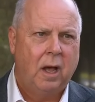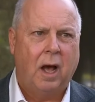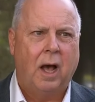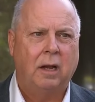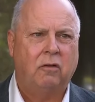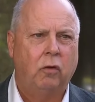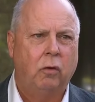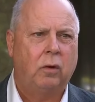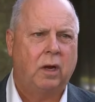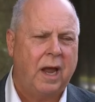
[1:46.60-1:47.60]
uh,
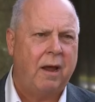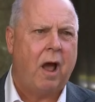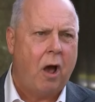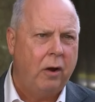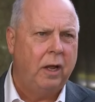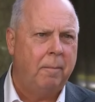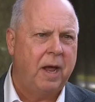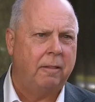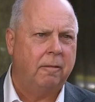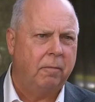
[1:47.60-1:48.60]
to care only
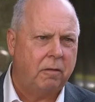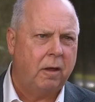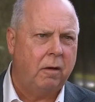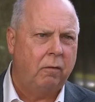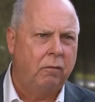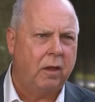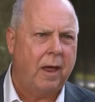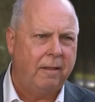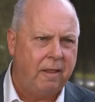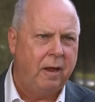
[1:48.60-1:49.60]
about themselves
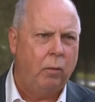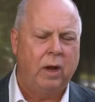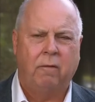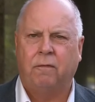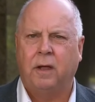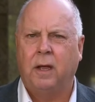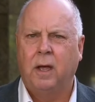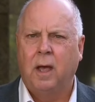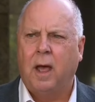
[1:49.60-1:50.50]
and their welfare